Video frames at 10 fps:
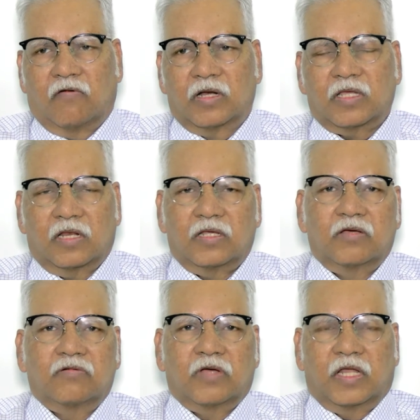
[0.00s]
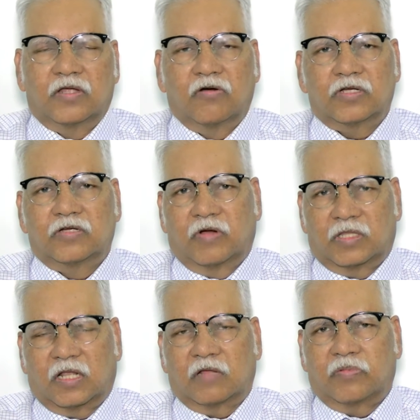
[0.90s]
One can give a
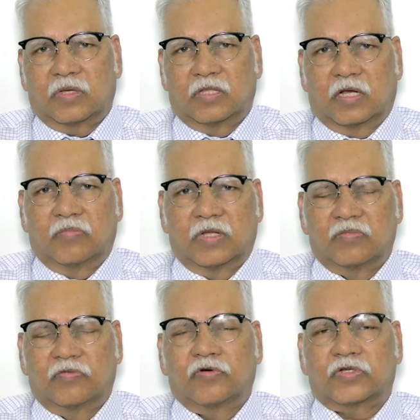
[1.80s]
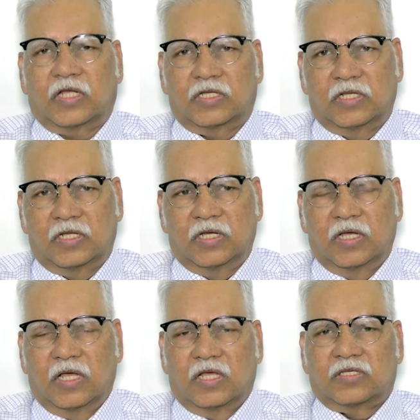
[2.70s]
neoadjuvant therapy, that means before surgery
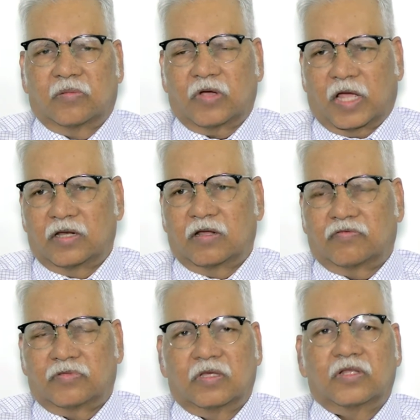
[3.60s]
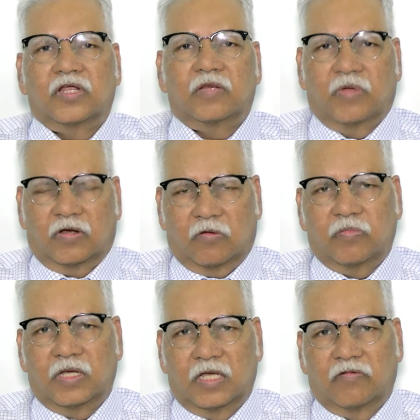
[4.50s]
some kind of treatment
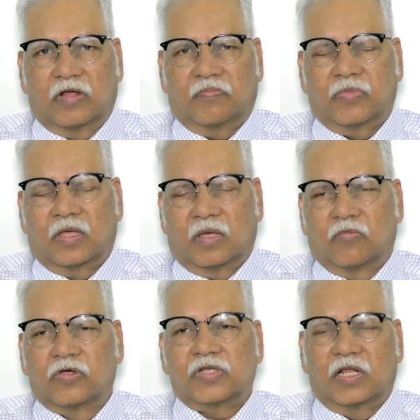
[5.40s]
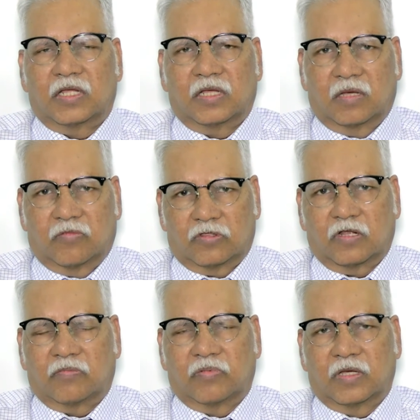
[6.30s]
would be given, mostly
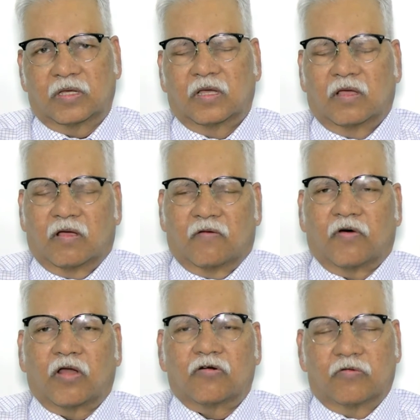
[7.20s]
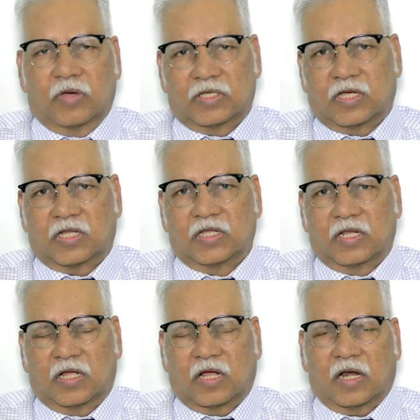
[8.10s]
chemotherapy, followed by
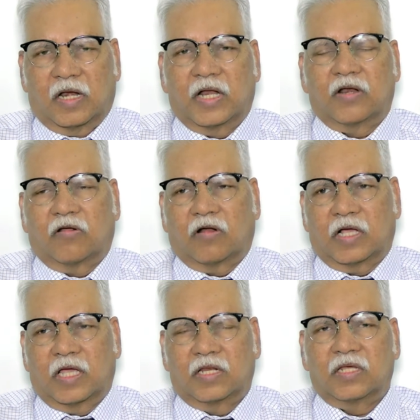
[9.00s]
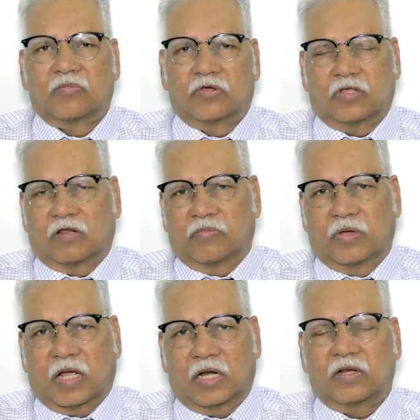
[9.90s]
surgery, and later on again
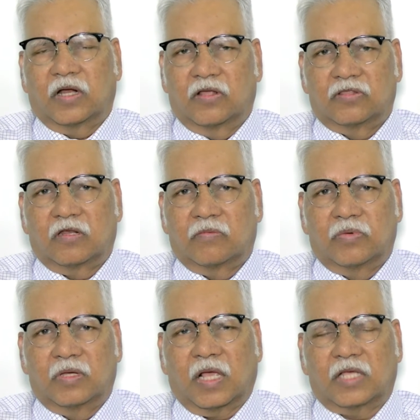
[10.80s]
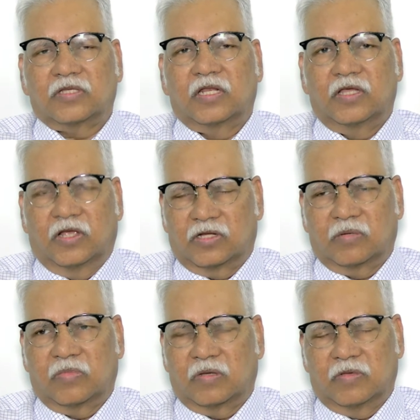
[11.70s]
chemotherapy and radiotherapy as the
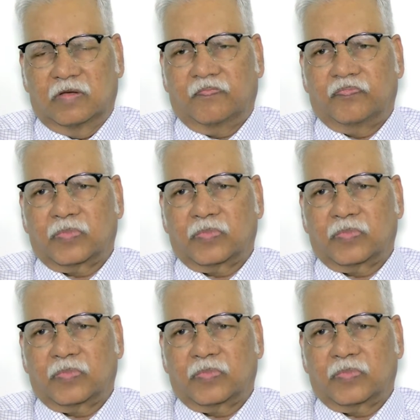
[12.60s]
indication may be.